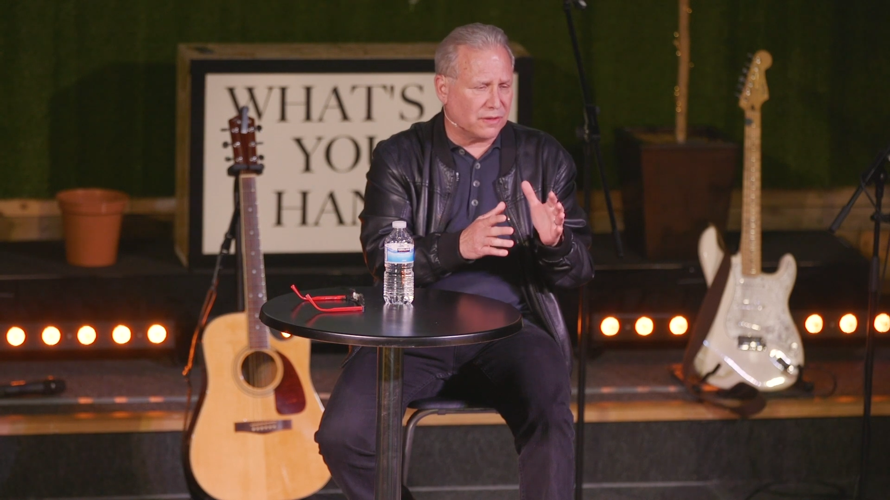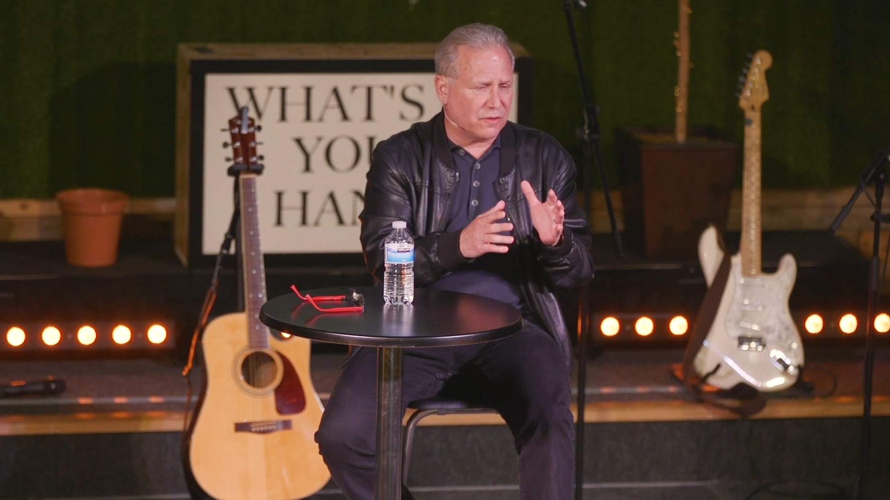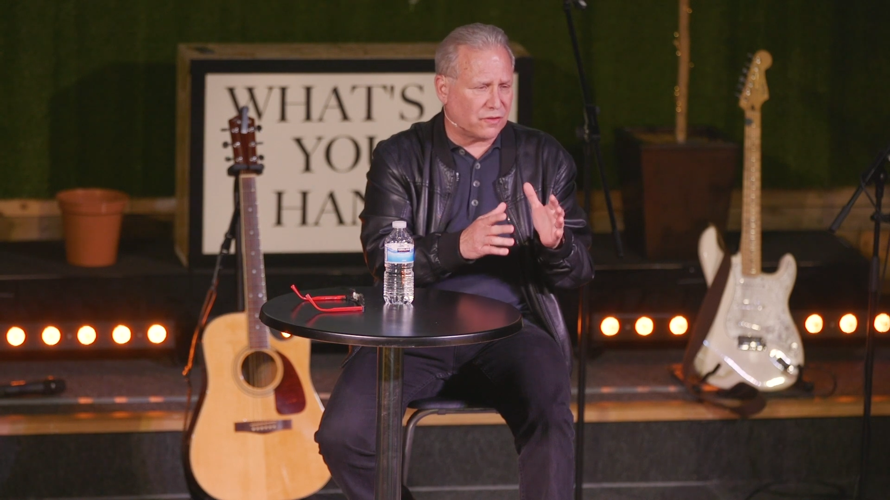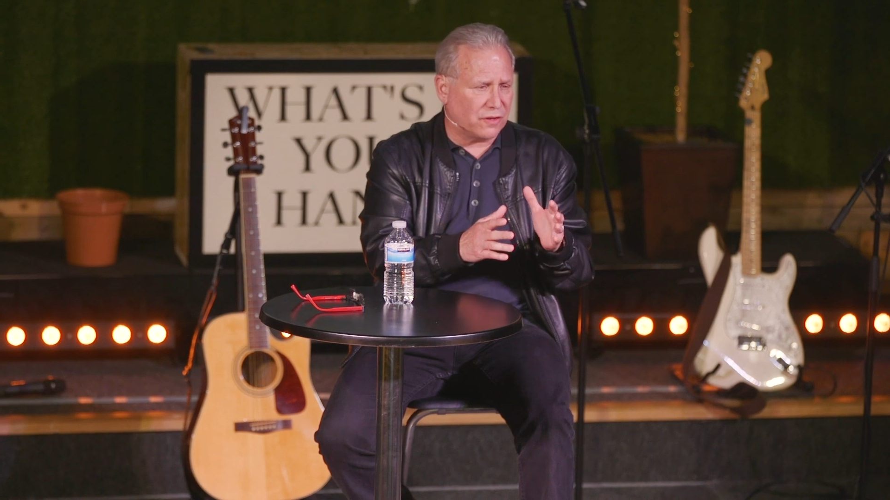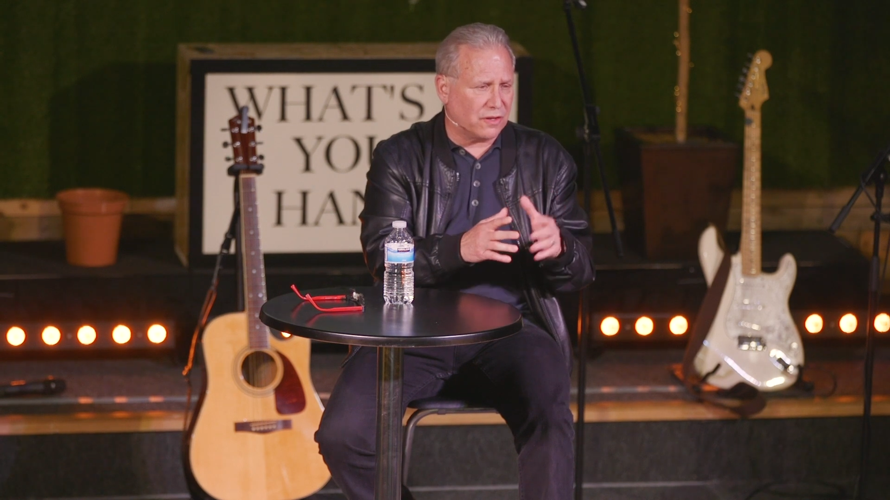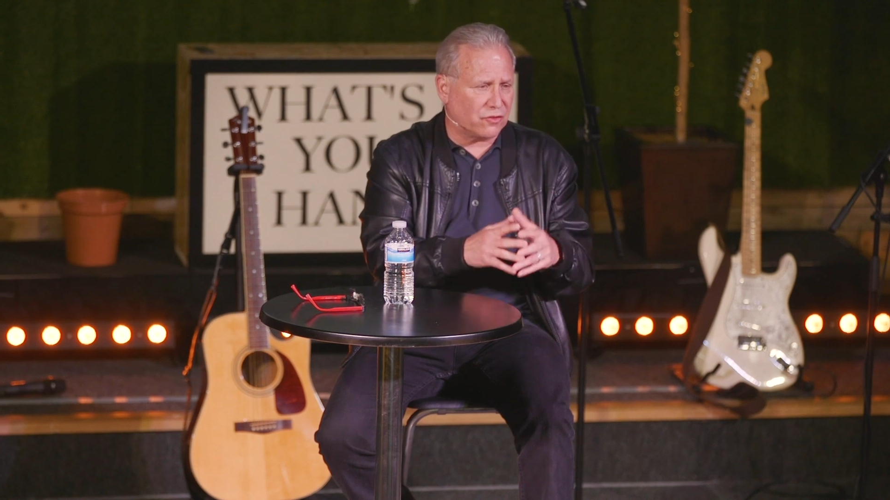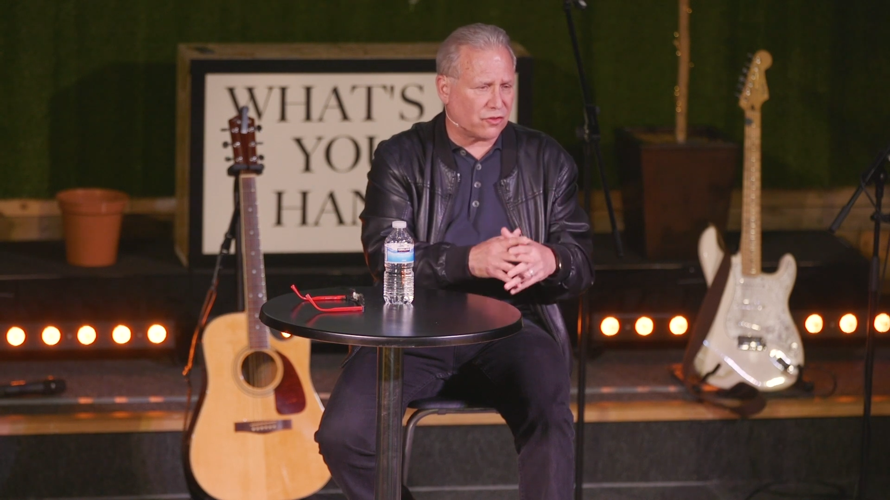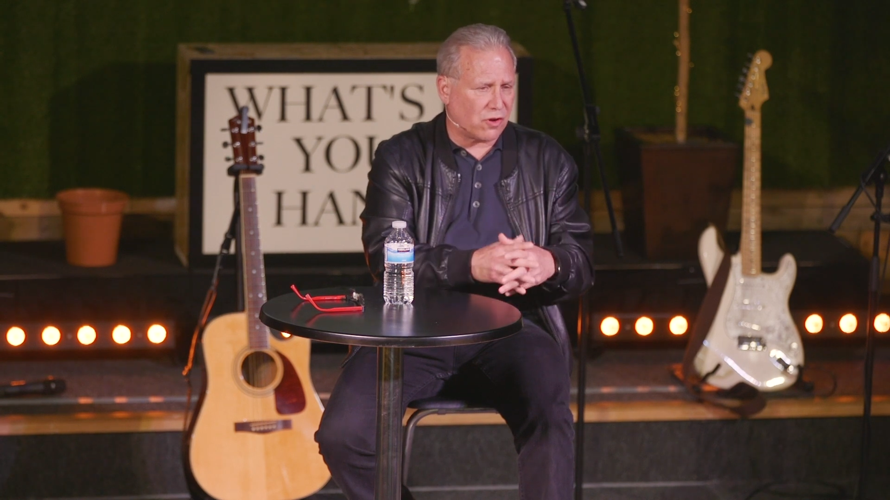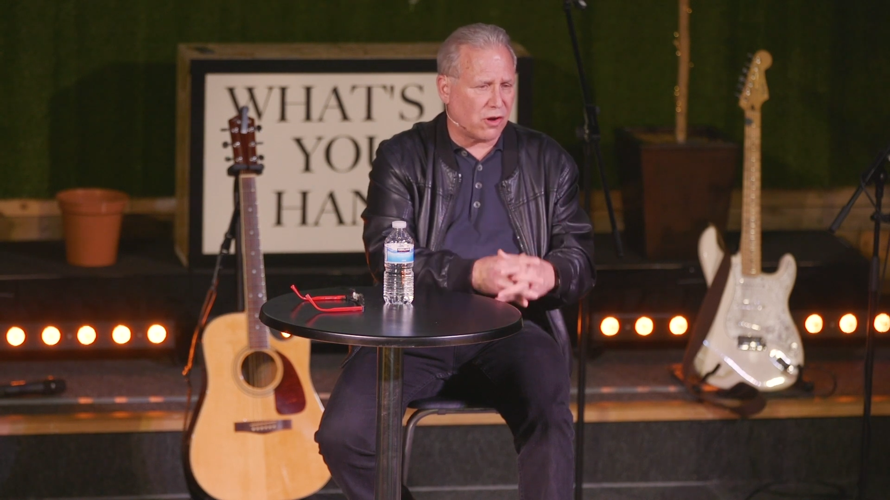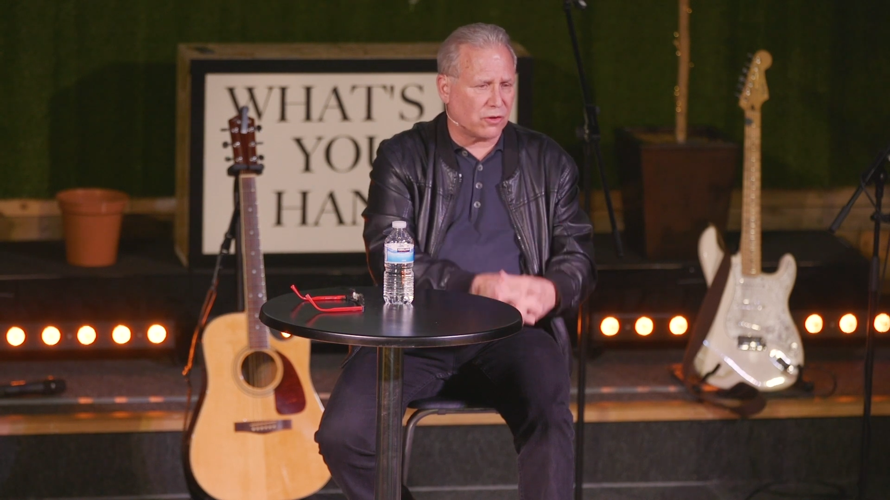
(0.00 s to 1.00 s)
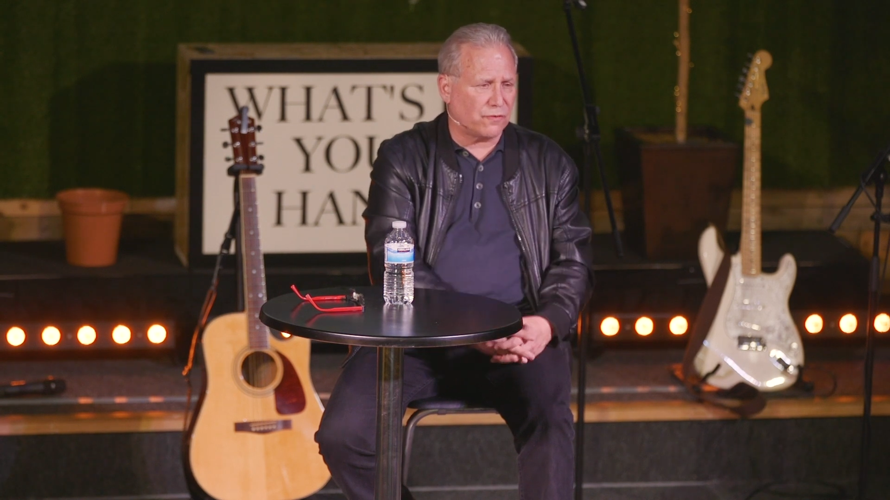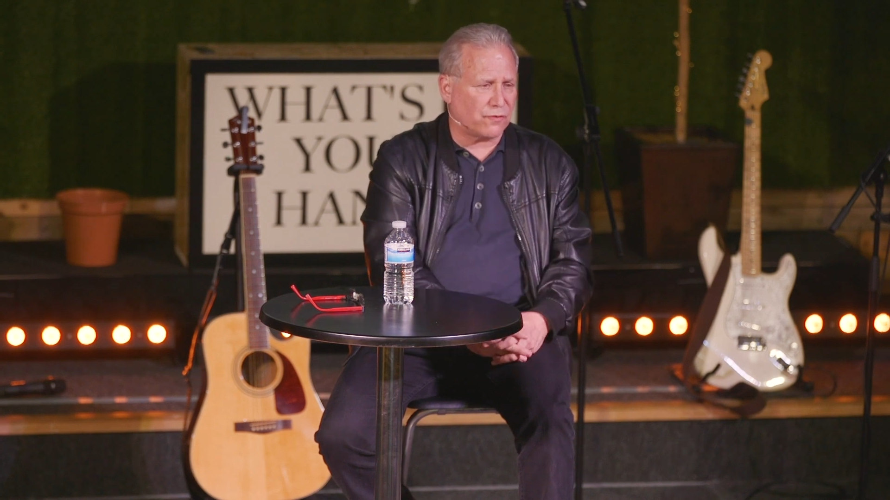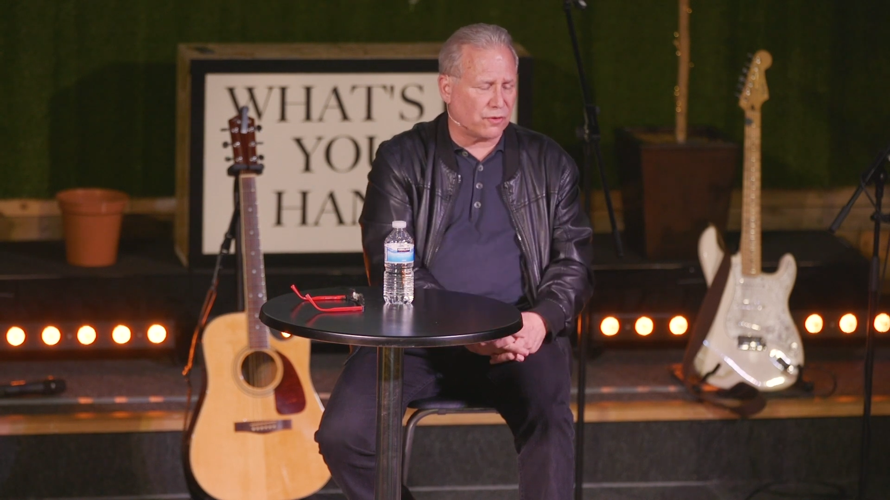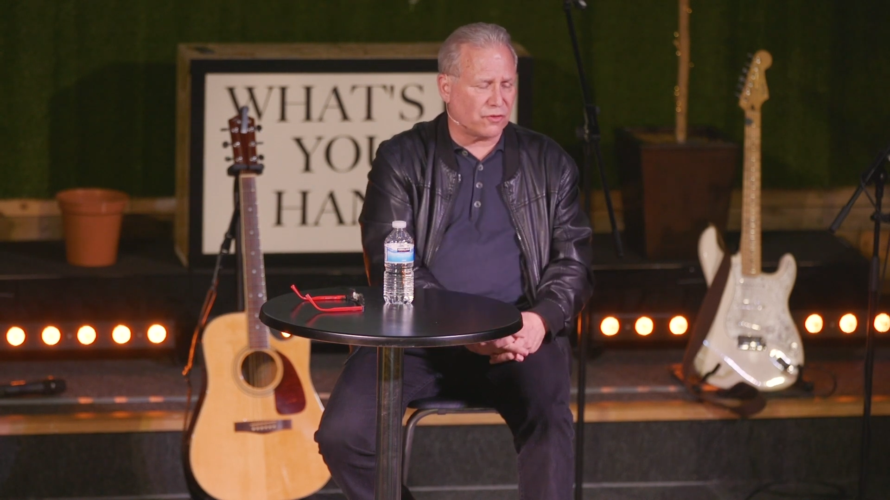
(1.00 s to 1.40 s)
in the city of Chicago for